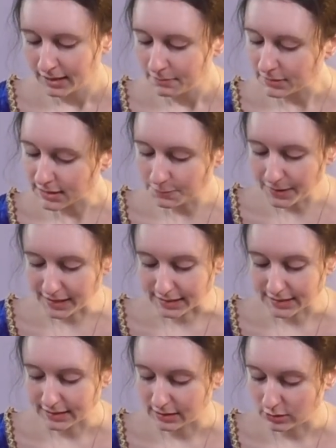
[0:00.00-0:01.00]
Mrs.
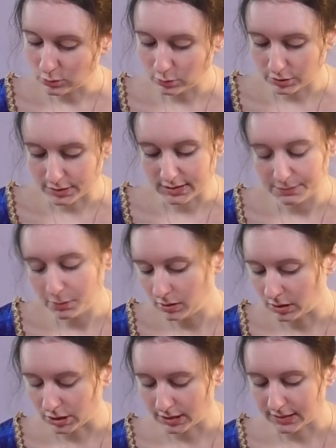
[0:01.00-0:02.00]
Bennet and her daughters
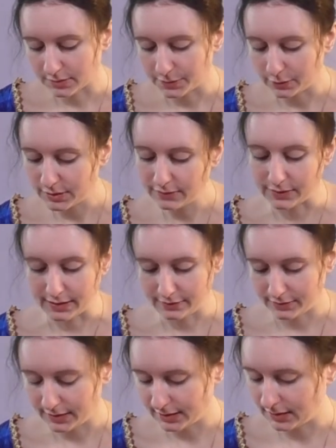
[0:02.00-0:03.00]
apologised most civilly
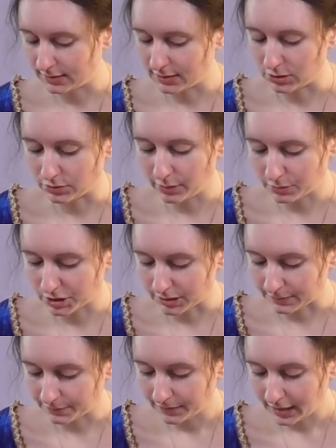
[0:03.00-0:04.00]
for Lydia's
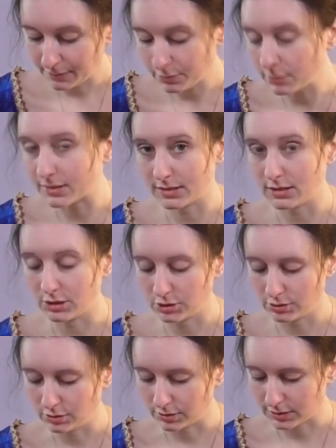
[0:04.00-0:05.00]
interruption, and promised that it
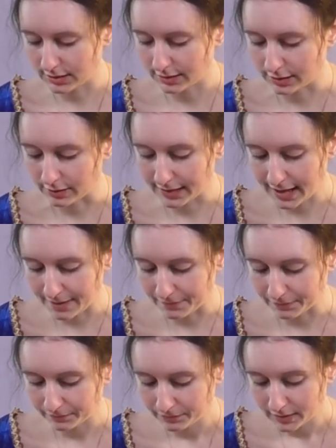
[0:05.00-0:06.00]
should not occur
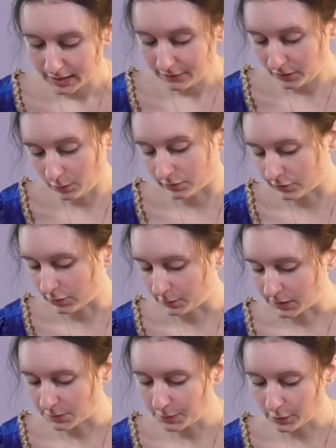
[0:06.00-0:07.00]
again, if he would
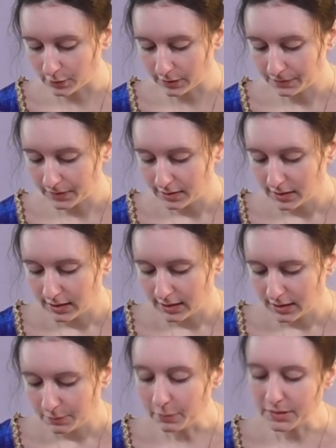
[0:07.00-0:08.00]
resume his book.
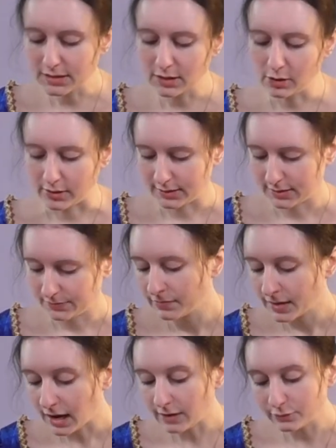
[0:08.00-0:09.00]
But Mr. Collins,
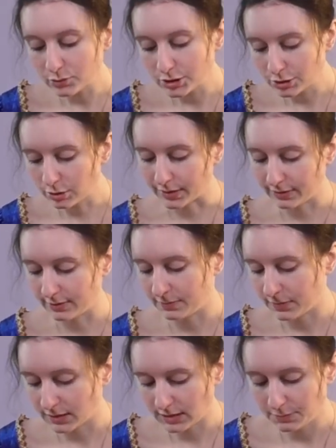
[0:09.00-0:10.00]
after assuring
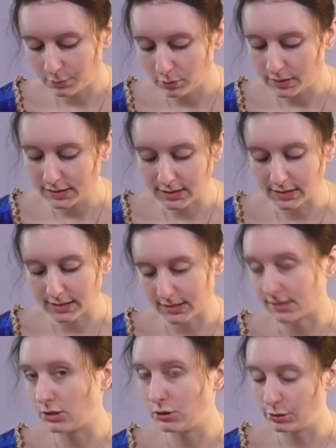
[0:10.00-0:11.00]
them that he bore his young
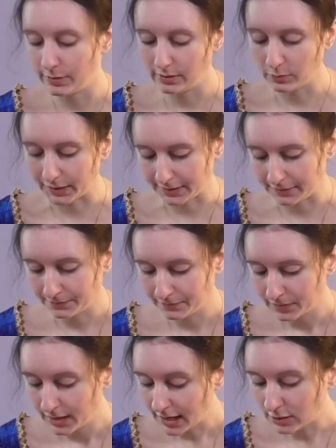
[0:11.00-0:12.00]
cousin no ill will,
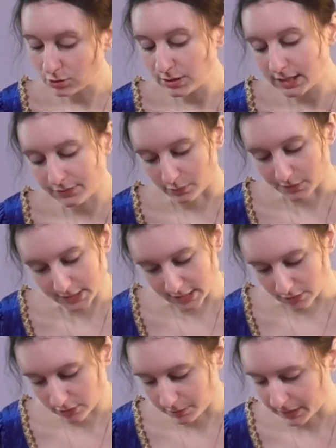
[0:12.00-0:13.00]
and should never
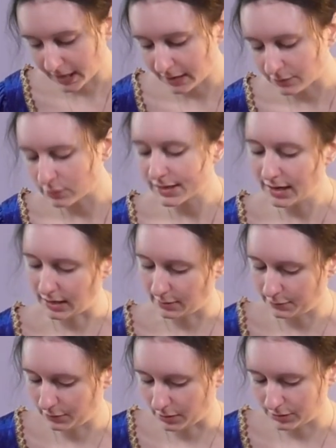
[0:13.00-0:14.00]
resent her behaviour as any
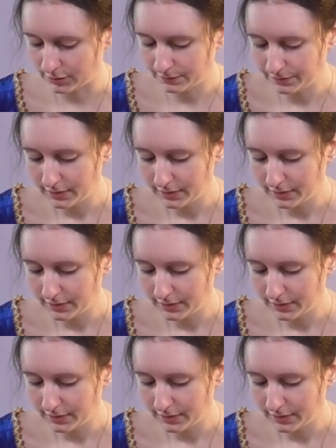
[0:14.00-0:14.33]
affront,